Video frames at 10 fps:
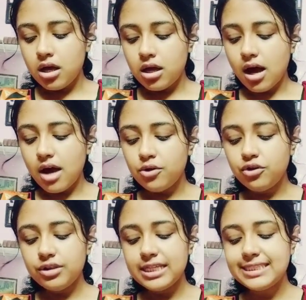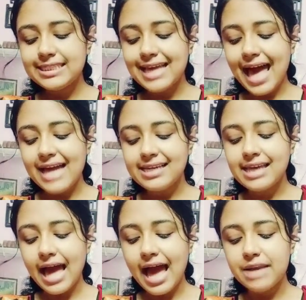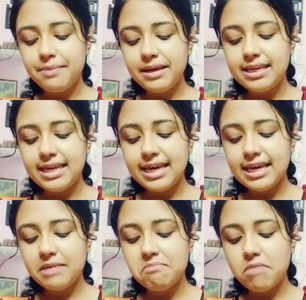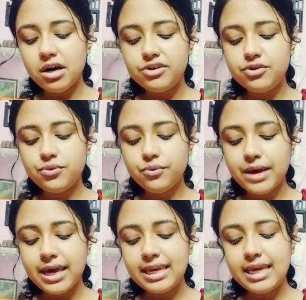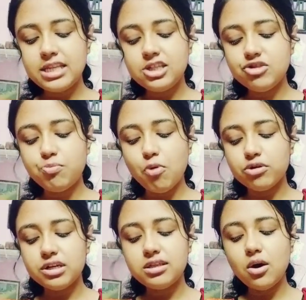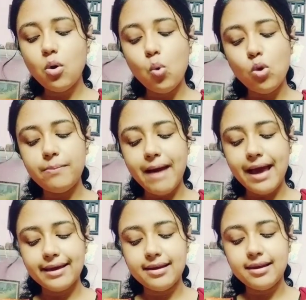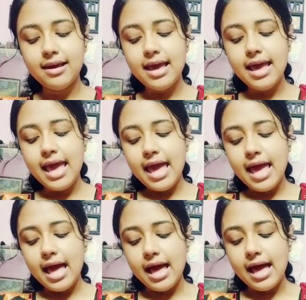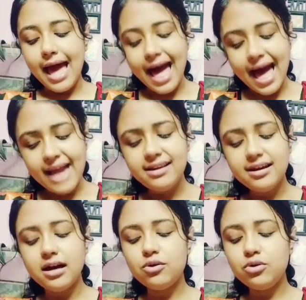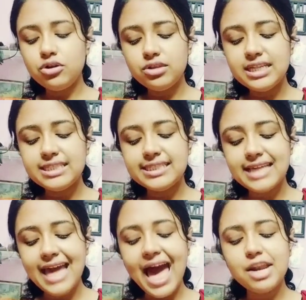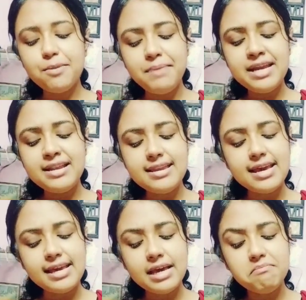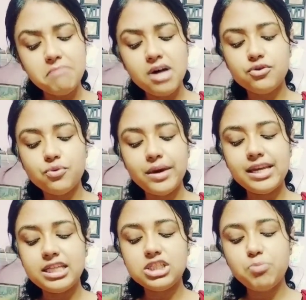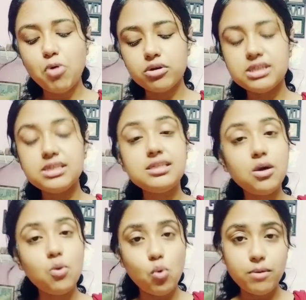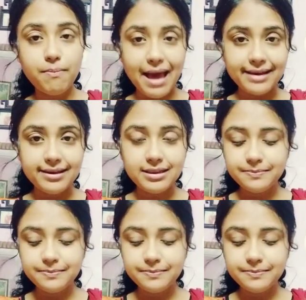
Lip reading: Arundhati's cat had been digging mud when it spotted the old bangle. Had Arundhati's cat been digging mud when it spotted the old bangle?